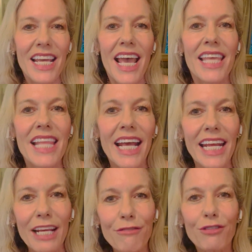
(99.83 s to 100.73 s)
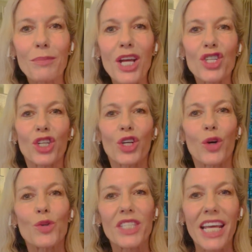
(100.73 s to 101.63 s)
And that information
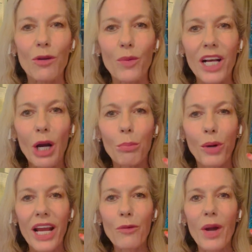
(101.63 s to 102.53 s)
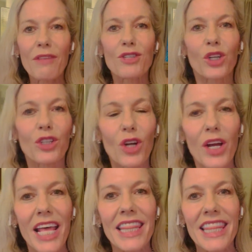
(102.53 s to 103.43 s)
goes in when our brain waves are
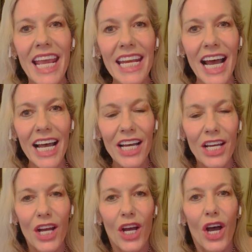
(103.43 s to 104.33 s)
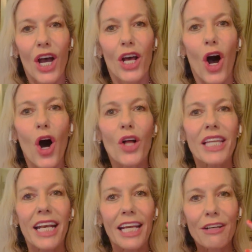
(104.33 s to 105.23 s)
at theta. All
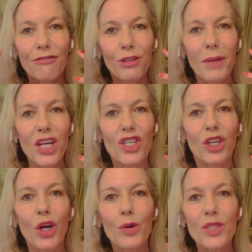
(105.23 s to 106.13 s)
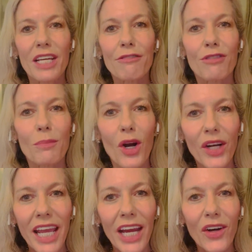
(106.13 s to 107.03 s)
that information goes in from our
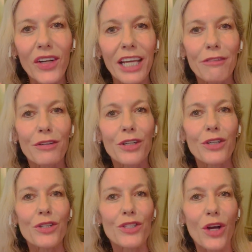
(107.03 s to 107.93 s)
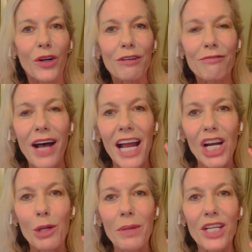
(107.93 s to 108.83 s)
caregivers, our
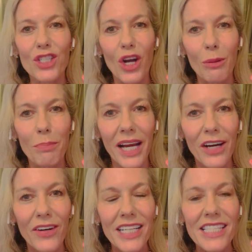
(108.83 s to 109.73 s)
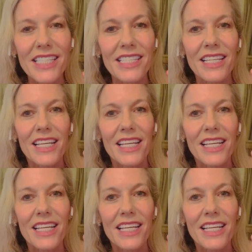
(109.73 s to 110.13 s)
environment, our parents,